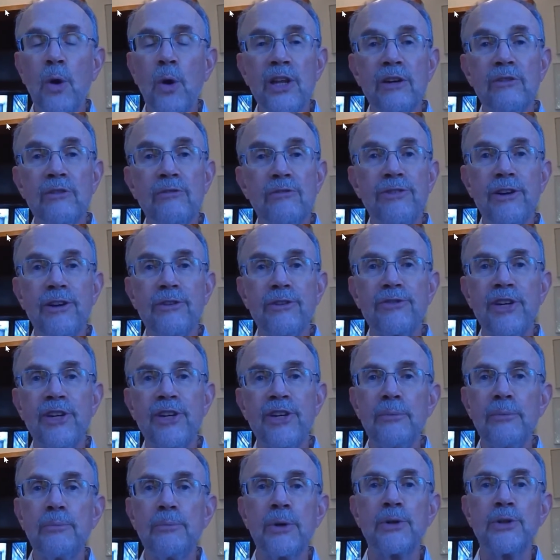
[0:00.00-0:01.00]
And
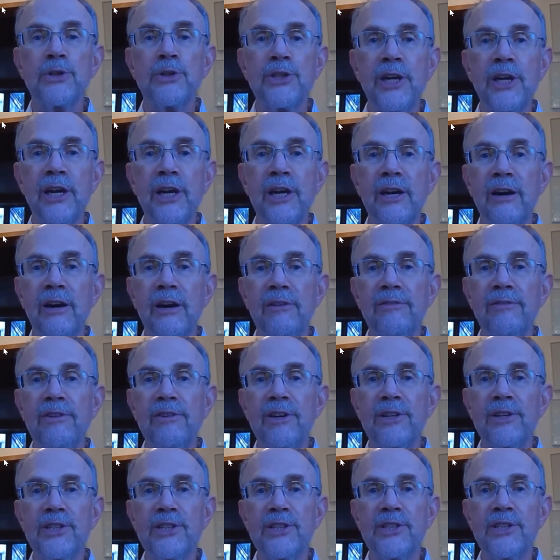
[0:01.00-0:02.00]
no more than
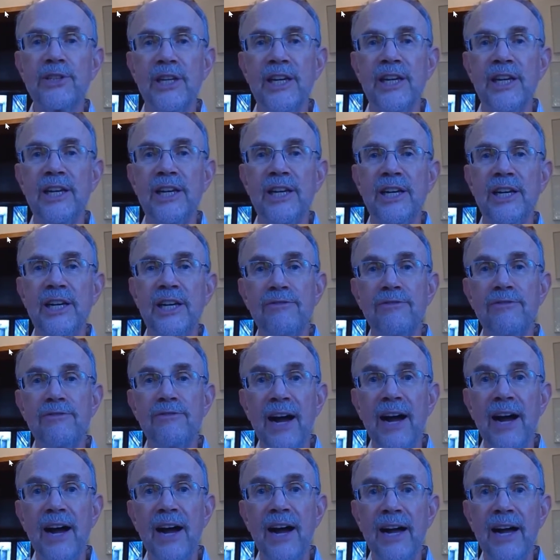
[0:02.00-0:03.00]
15% of
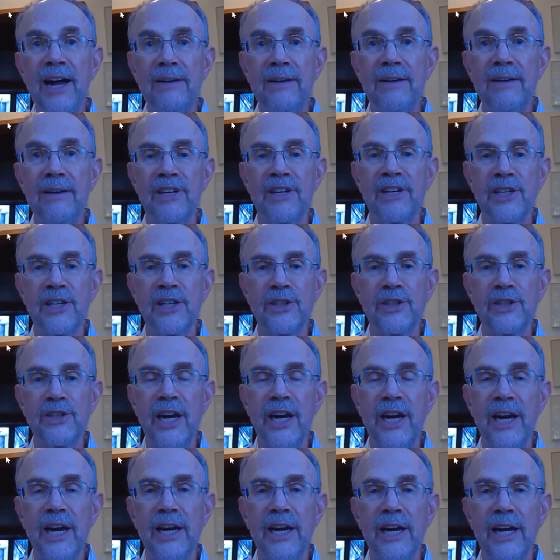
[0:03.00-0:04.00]
us eat even
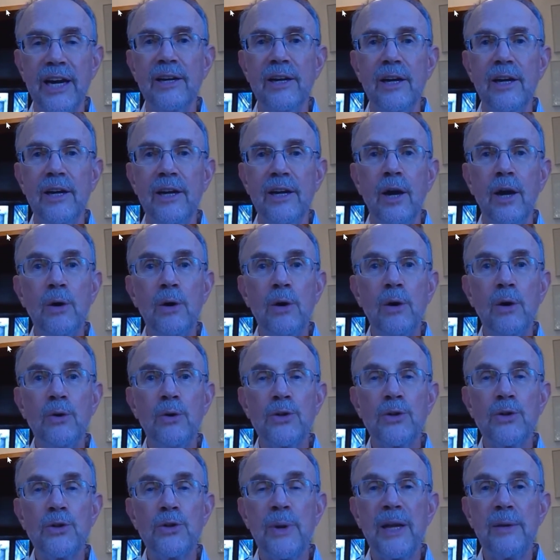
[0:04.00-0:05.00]
5 servings a
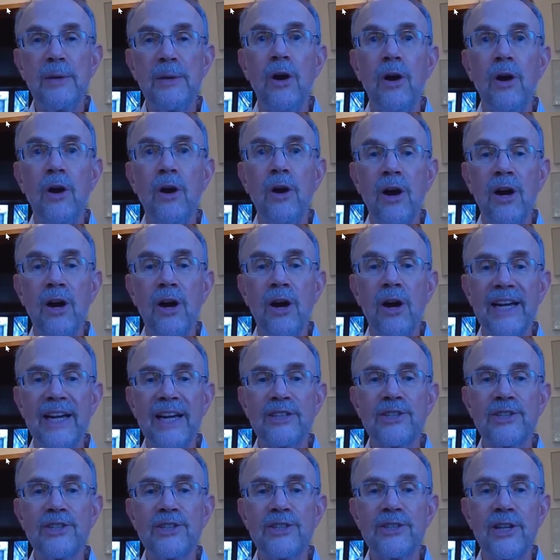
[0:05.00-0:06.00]
day.
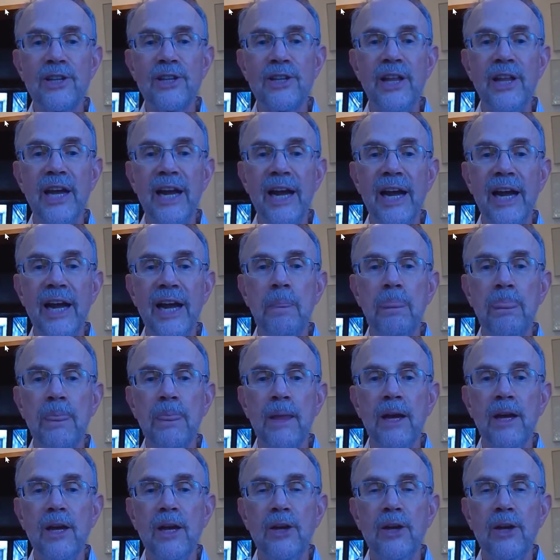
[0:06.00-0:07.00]
Most people are
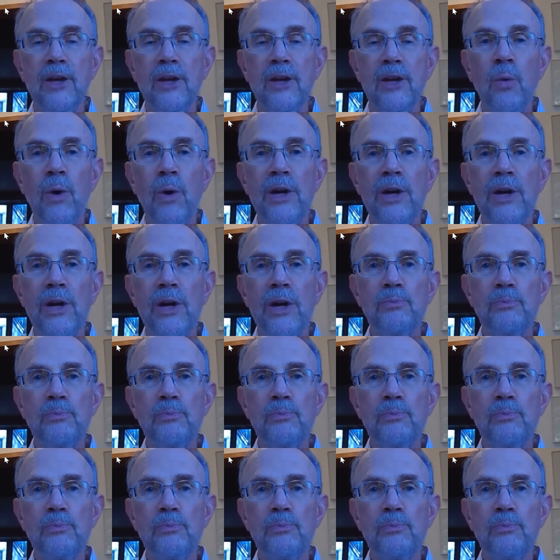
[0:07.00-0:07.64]
less than that.